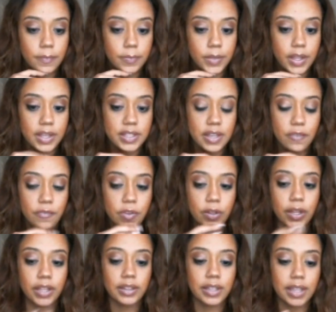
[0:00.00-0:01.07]
Because I feel
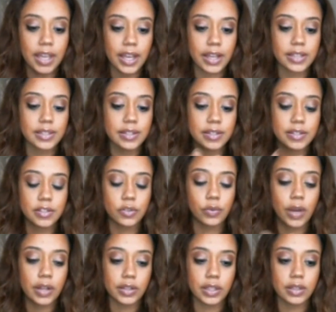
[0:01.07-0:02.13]
like the chaos is
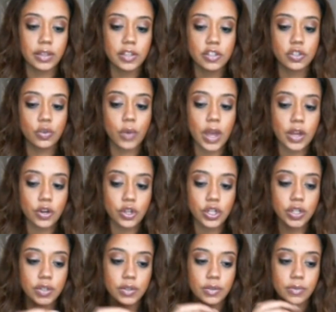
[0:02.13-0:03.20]
surrounding these two
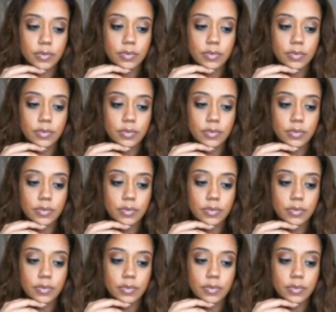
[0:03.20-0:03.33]
energies.